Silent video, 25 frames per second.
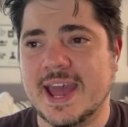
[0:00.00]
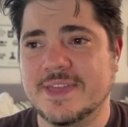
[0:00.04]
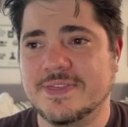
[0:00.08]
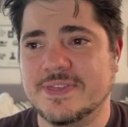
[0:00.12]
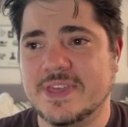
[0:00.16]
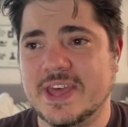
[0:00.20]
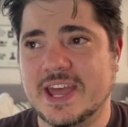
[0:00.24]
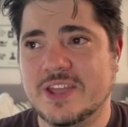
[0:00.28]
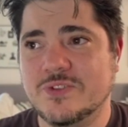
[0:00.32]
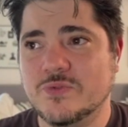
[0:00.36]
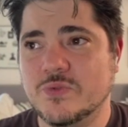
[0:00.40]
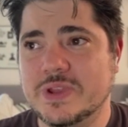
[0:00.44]

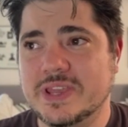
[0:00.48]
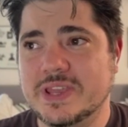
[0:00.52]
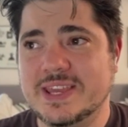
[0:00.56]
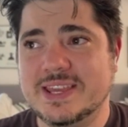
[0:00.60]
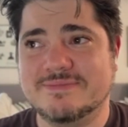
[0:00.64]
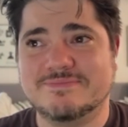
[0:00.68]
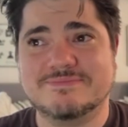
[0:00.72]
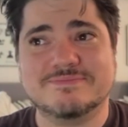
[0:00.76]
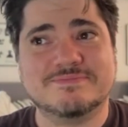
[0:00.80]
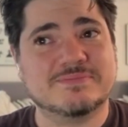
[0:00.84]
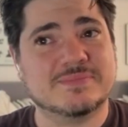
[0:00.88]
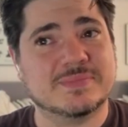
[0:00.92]
and then
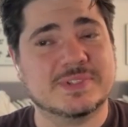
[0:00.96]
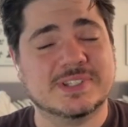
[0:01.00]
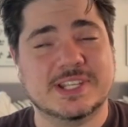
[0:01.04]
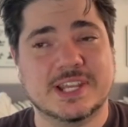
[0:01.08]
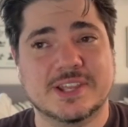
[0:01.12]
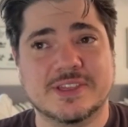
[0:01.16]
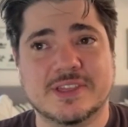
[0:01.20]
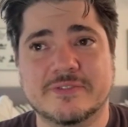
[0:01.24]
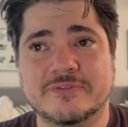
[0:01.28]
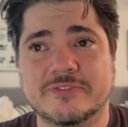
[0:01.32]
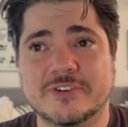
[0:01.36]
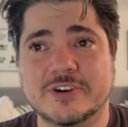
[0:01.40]
we
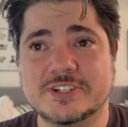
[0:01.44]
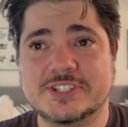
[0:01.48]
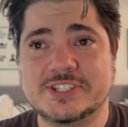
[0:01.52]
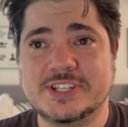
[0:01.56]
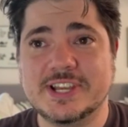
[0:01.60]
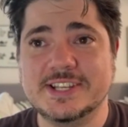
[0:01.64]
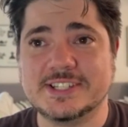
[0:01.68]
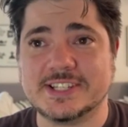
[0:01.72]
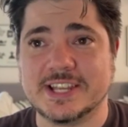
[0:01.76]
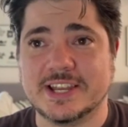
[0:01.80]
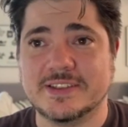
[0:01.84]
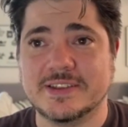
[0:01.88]
did the
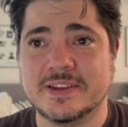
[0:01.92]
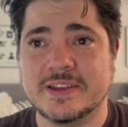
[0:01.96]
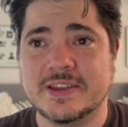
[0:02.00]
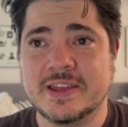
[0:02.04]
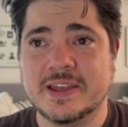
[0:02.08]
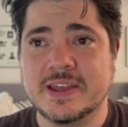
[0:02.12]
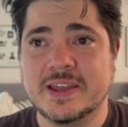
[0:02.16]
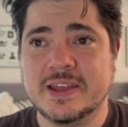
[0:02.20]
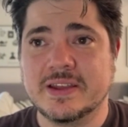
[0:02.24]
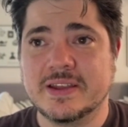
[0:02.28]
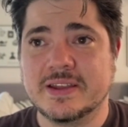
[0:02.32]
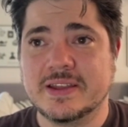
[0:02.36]
first season.
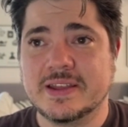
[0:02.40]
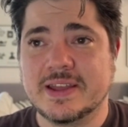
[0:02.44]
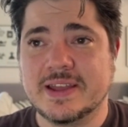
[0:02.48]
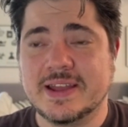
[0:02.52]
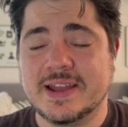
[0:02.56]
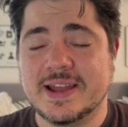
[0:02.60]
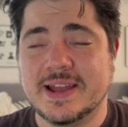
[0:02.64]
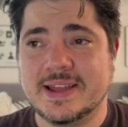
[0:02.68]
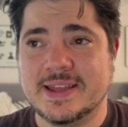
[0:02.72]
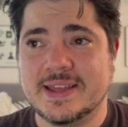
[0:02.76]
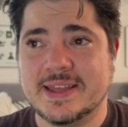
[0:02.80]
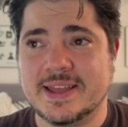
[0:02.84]

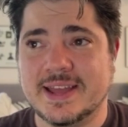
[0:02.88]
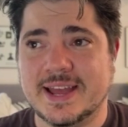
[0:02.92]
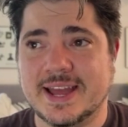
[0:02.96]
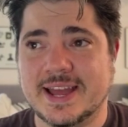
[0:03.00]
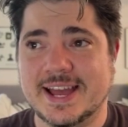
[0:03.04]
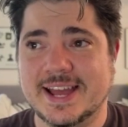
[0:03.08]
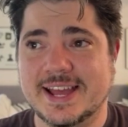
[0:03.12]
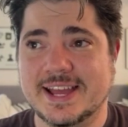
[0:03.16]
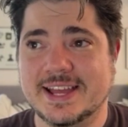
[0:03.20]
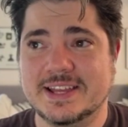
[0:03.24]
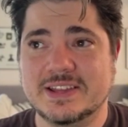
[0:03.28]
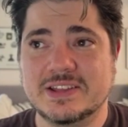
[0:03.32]

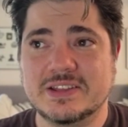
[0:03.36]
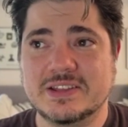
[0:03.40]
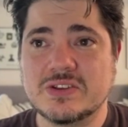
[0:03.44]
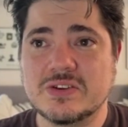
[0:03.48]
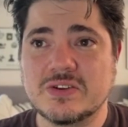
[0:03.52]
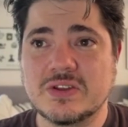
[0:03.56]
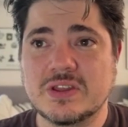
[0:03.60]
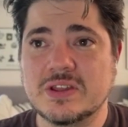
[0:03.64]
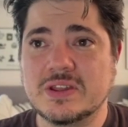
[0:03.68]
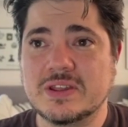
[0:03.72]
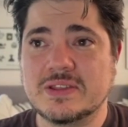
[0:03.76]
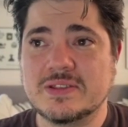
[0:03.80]
Uh,
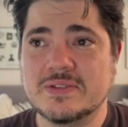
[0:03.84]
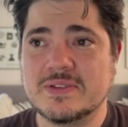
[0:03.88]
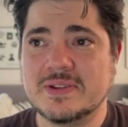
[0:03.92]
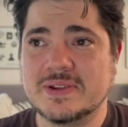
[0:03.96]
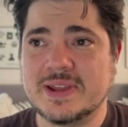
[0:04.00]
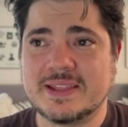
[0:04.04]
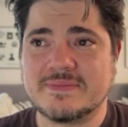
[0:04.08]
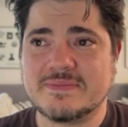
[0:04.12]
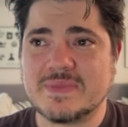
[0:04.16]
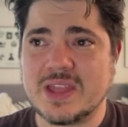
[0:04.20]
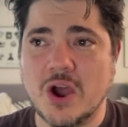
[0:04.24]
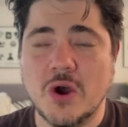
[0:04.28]

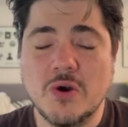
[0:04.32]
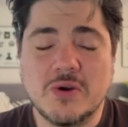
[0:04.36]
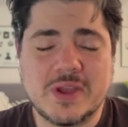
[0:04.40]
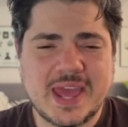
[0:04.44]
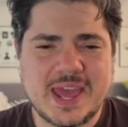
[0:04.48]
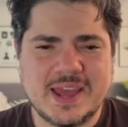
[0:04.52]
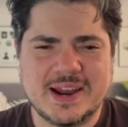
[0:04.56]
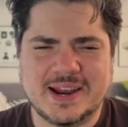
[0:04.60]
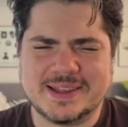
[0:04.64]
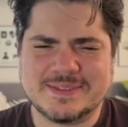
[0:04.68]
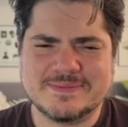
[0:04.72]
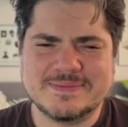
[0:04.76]
like,
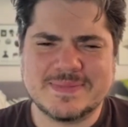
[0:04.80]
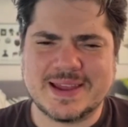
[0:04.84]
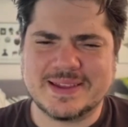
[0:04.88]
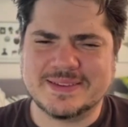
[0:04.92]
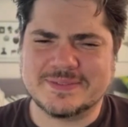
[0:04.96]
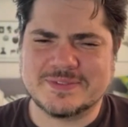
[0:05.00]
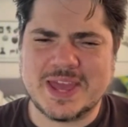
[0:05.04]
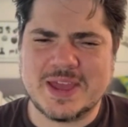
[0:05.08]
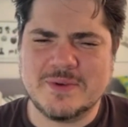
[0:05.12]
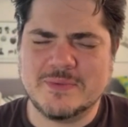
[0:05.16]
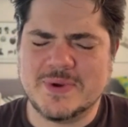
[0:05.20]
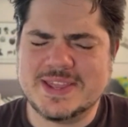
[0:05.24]
okay, like,
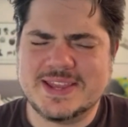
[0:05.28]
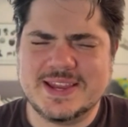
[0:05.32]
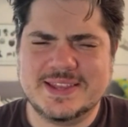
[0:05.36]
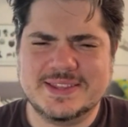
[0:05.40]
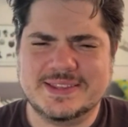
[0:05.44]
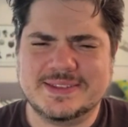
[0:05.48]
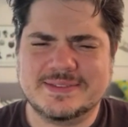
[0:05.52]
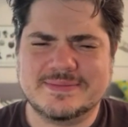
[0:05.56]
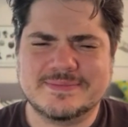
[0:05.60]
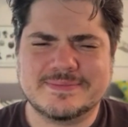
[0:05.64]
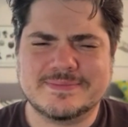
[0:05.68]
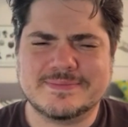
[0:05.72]
okay, we
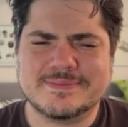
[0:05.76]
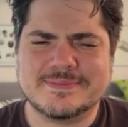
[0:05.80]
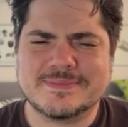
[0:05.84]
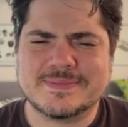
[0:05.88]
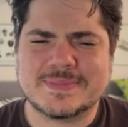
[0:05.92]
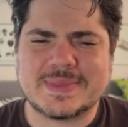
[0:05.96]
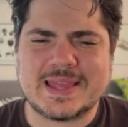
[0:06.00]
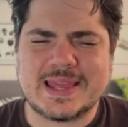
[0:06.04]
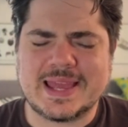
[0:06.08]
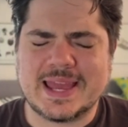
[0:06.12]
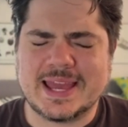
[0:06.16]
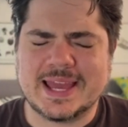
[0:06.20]
didn't
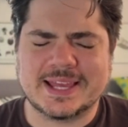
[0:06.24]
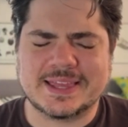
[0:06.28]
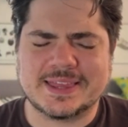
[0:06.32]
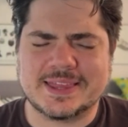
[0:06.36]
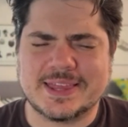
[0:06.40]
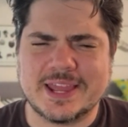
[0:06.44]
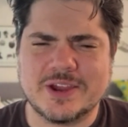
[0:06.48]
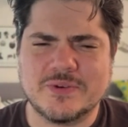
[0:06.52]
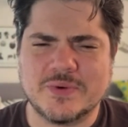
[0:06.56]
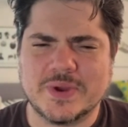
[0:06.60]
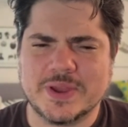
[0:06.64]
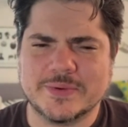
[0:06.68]

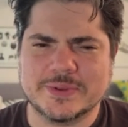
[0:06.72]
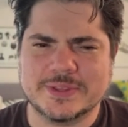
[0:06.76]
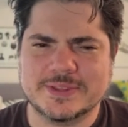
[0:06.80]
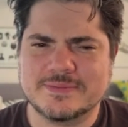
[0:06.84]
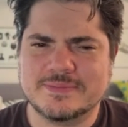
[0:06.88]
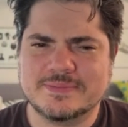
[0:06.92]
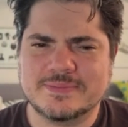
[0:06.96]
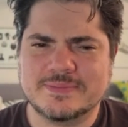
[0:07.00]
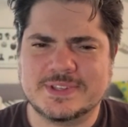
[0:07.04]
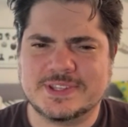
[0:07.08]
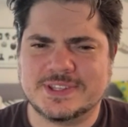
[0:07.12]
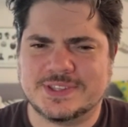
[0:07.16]
think we
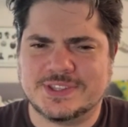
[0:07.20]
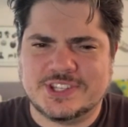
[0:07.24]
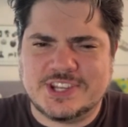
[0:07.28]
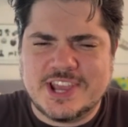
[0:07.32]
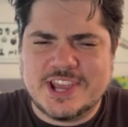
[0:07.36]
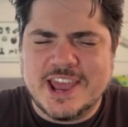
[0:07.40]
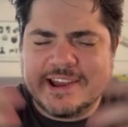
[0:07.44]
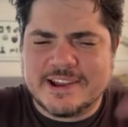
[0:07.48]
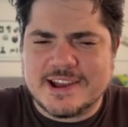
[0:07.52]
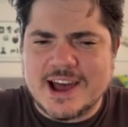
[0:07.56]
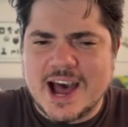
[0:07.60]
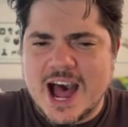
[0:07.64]
would
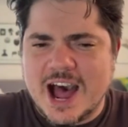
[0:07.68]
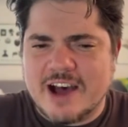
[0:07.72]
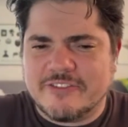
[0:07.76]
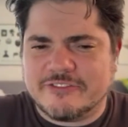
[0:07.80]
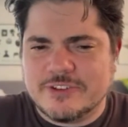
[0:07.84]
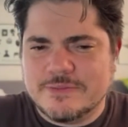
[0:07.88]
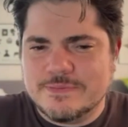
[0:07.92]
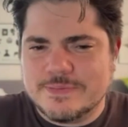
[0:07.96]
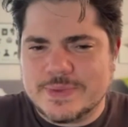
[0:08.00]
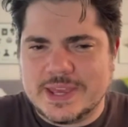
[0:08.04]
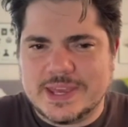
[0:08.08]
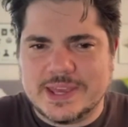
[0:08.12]
take
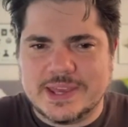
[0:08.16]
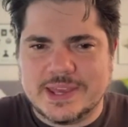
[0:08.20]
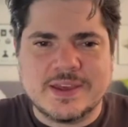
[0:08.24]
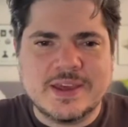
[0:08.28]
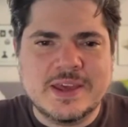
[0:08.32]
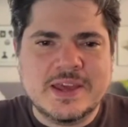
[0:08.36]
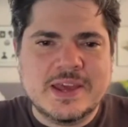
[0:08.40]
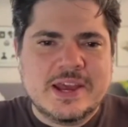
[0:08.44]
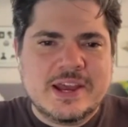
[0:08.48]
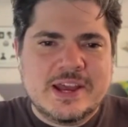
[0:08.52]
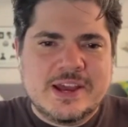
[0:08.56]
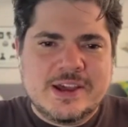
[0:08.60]
off and
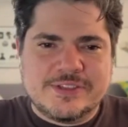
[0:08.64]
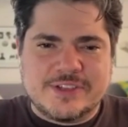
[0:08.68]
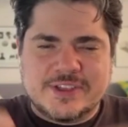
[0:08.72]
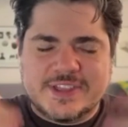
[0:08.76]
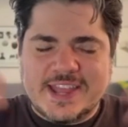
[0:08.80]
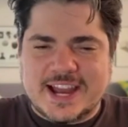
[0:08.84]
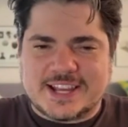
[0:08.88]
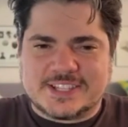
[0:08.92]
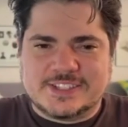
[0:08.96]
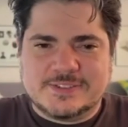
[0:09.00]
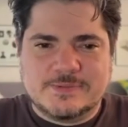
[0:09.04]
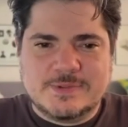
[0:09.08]
be
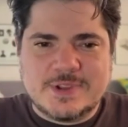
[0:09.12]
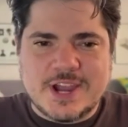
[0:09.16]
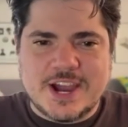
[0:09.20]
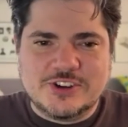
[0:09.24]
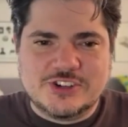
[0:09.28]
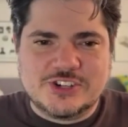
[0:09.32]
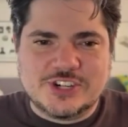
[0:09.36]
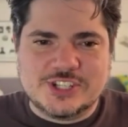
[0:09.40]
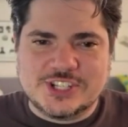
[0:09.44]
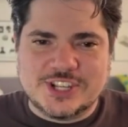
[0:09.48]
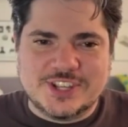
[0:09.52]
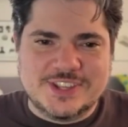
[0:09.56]
the next
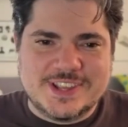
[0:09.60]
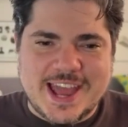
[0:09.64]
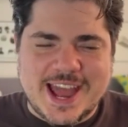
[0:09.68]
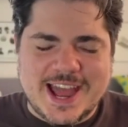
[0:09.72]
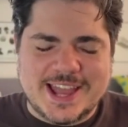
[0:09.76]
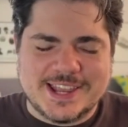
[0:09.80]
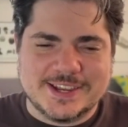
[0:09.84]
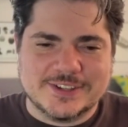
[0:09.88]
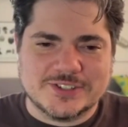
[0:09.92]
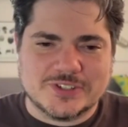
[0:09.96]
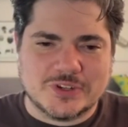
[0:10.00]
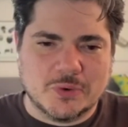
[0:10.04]
Dungeons and
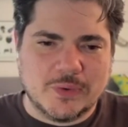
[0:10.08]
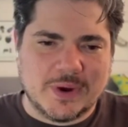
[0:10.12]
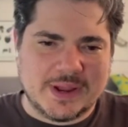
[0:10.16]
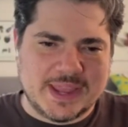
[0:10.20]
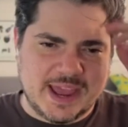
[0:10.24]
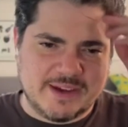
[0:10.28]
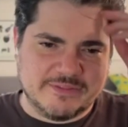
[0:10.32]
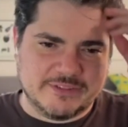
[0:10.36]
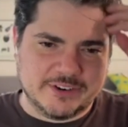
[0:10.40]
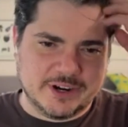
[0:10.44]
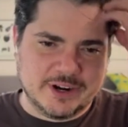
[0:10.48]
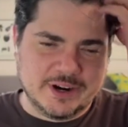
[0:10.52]
Daddies or
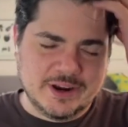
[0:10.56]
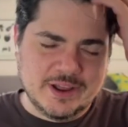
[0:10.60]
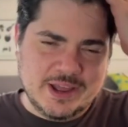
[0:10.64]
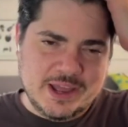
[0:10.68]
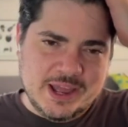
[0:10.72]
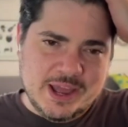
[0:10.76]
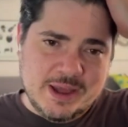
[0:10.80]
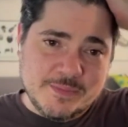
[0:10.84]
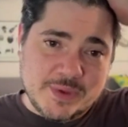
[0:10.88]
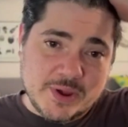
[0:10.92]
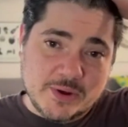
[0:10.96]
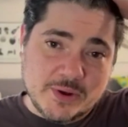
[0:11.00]
whatever,
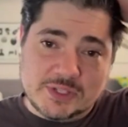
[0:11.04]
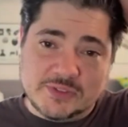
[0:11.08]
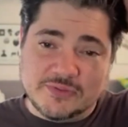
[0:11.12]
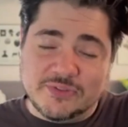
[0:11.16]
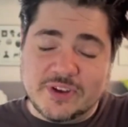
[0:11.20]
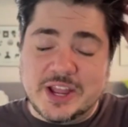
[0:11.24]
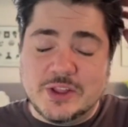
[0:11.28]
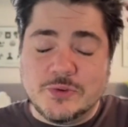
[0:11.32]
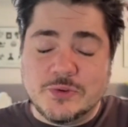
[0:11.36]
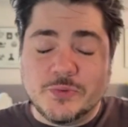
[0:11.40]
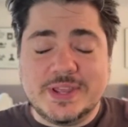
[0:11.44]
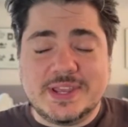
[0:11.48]
but it
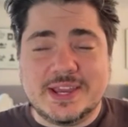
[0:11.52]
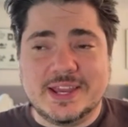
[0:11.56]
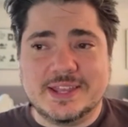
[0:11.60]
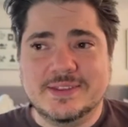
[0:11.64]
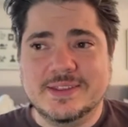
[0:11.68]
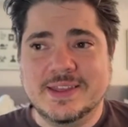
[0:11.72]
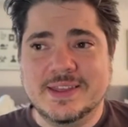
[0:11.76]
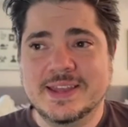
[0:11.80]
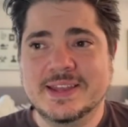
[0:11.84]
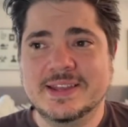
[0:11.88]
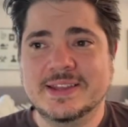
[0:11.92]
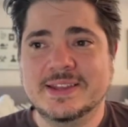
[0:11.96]
was fun. We
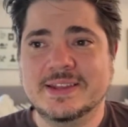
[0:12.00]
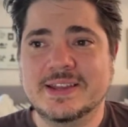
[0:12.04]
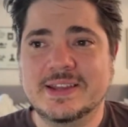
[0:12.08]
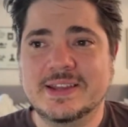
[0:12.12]
did